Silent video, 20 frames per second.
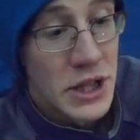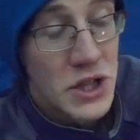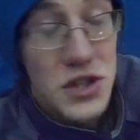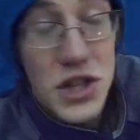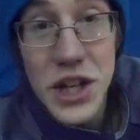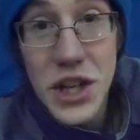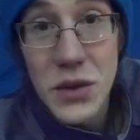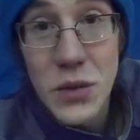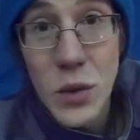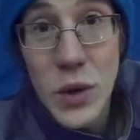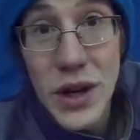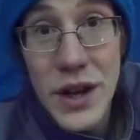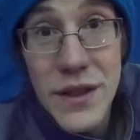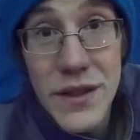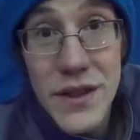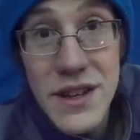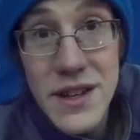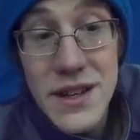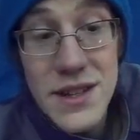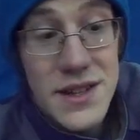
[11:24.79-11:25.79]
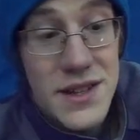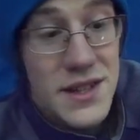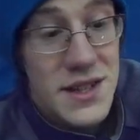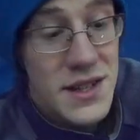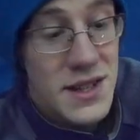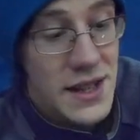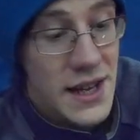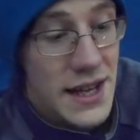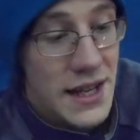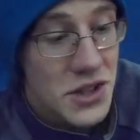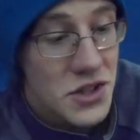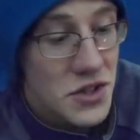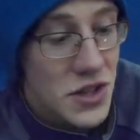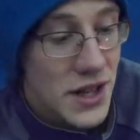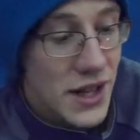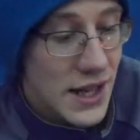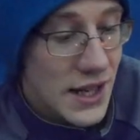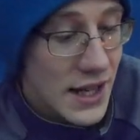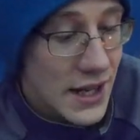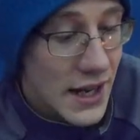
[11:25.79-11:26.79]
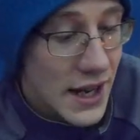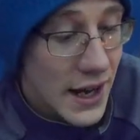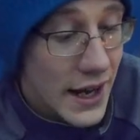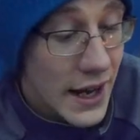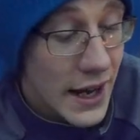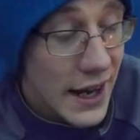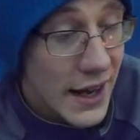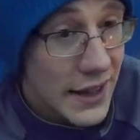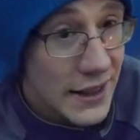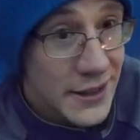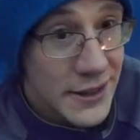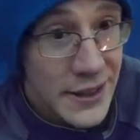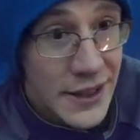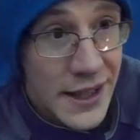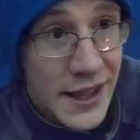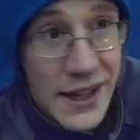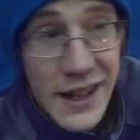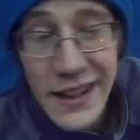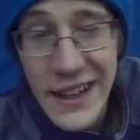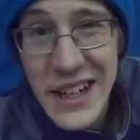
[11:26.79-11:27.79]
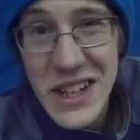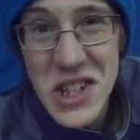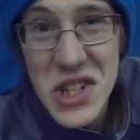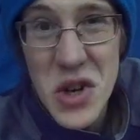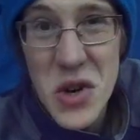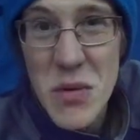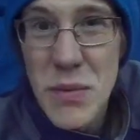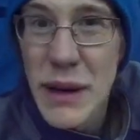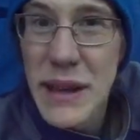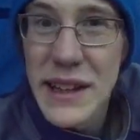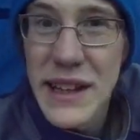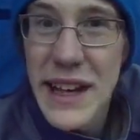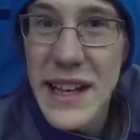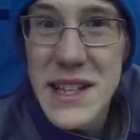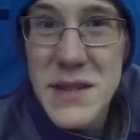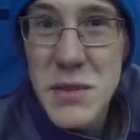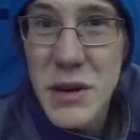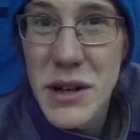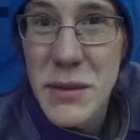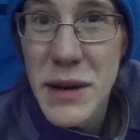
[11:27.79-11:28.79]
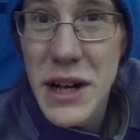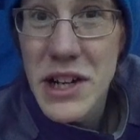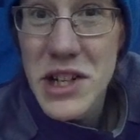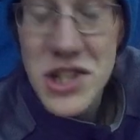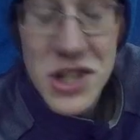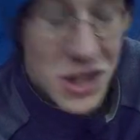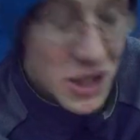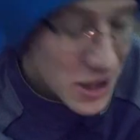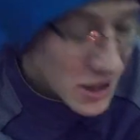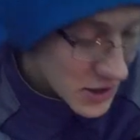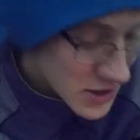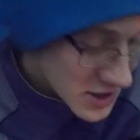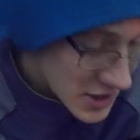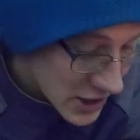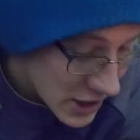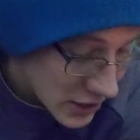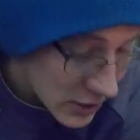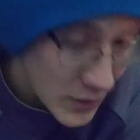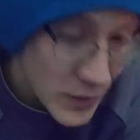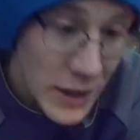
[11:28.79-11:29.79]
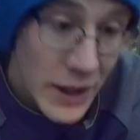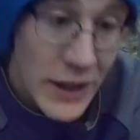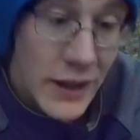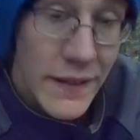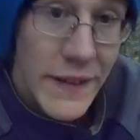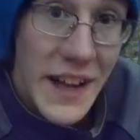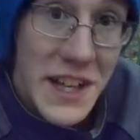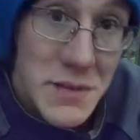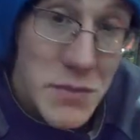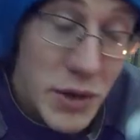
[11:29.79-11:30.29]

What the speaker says: Drinking one of these is like drinking like 2 Bud Lights pretty much. So that's